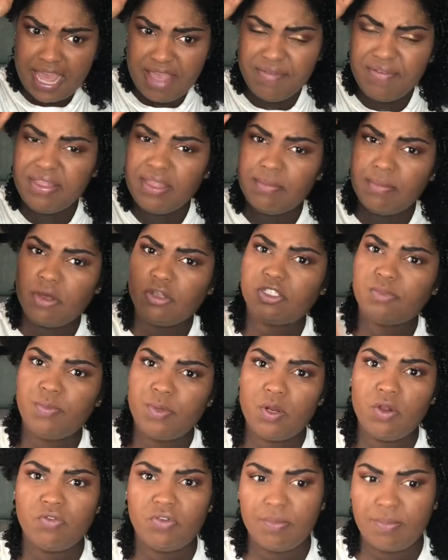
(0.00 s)
Even the most
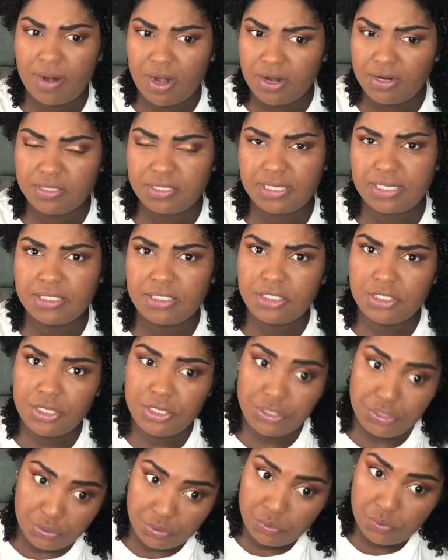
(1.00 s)
beautiful person to
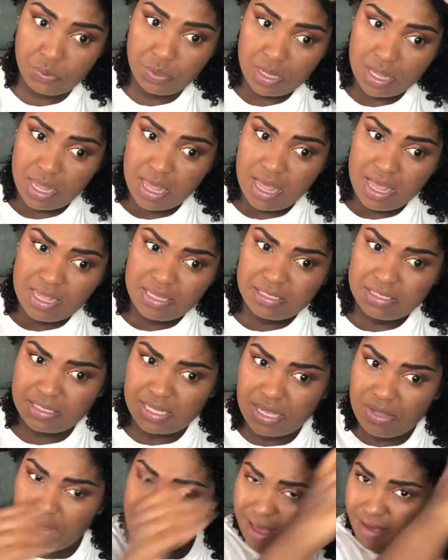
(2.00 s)
you
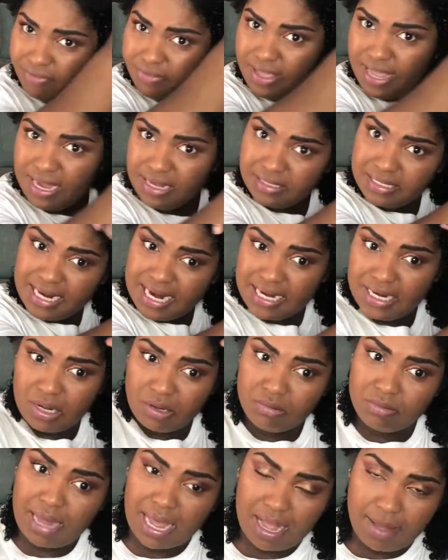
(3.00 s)
still have things that they
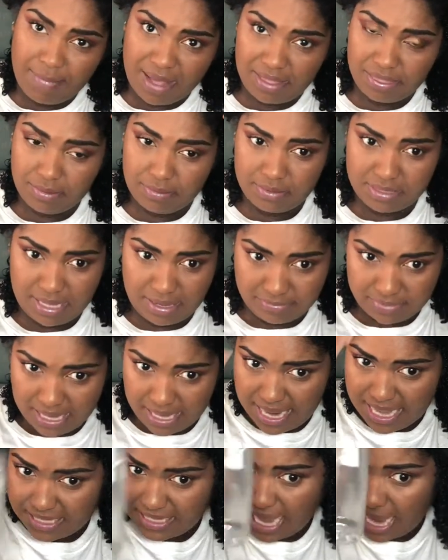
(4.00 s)
don't like about themselves.
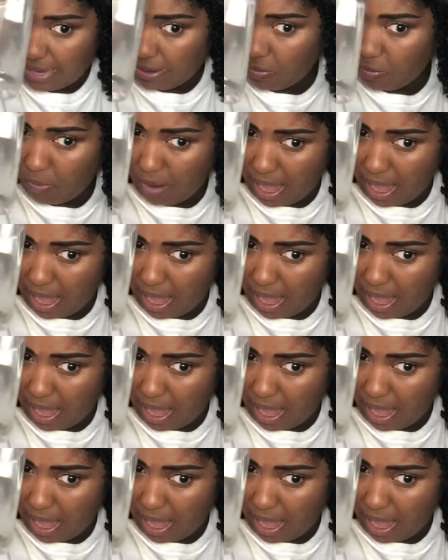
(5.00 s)
And that's kind of